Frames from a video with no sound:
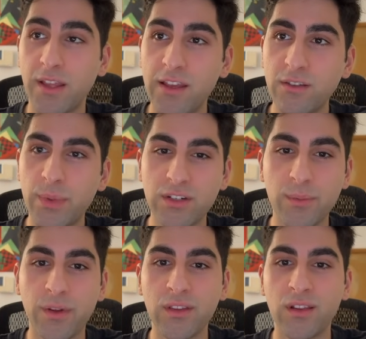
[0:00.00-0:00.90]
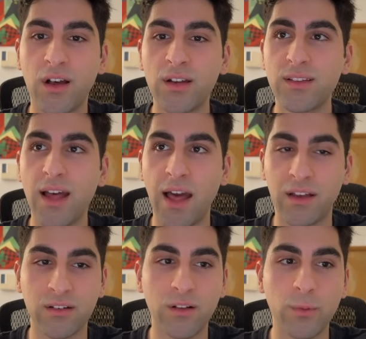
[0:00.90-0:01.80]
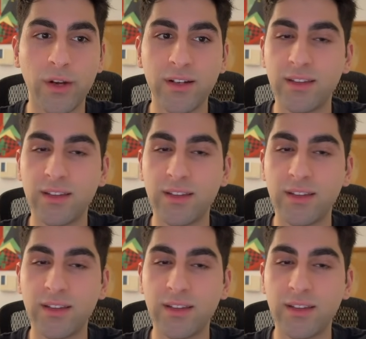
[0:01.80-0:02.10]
his bishop on the long diagonal where it